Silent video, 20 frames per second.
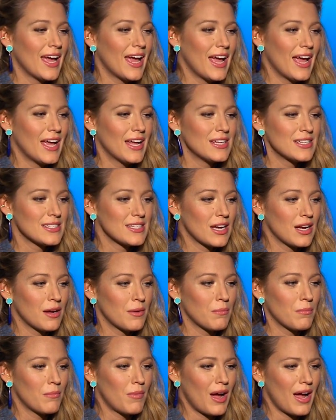And
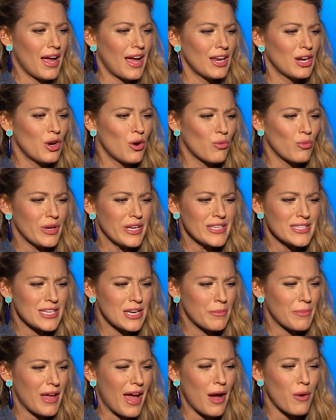I had no
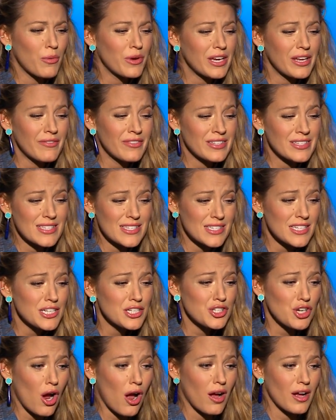reason to be. I wouldn't even
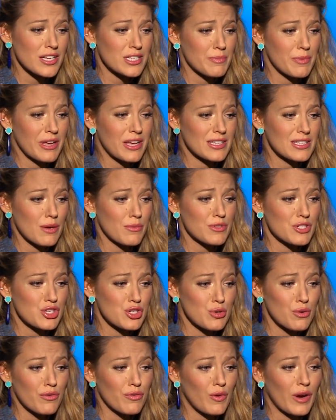see Jaws because I was
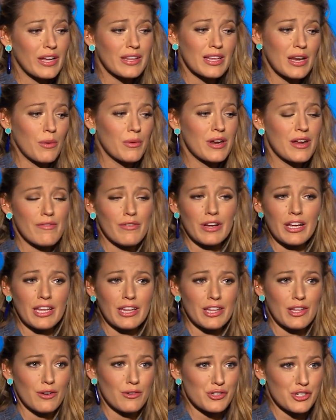too afraid that I would never
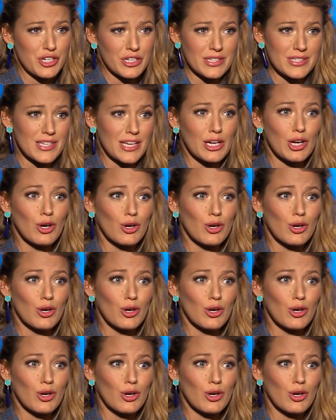get in the ocean because I'd